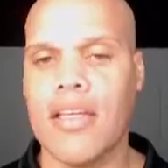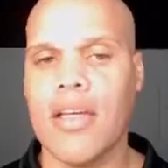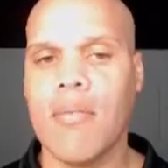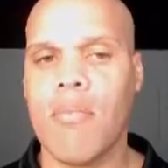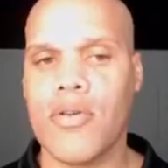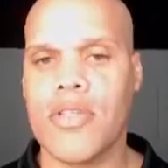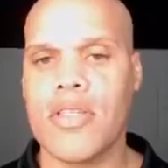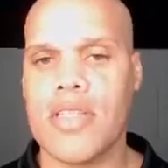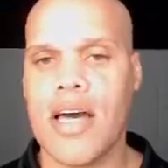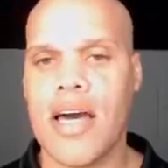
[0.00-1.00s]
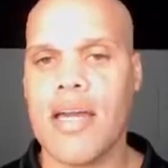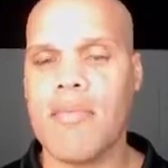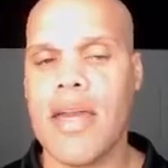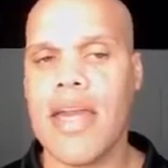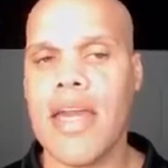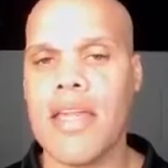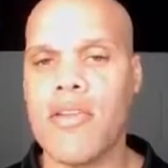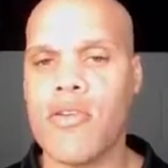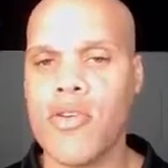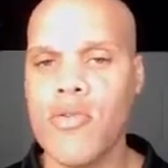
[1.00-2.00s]
most of the time, and they're
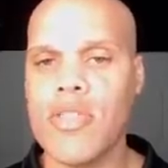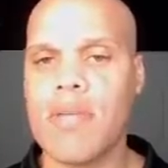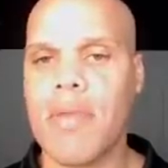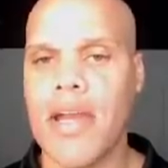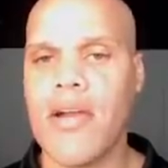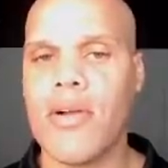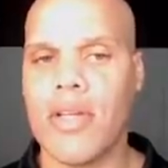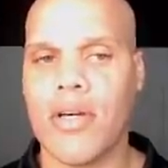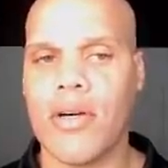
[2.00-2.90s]
usually parallel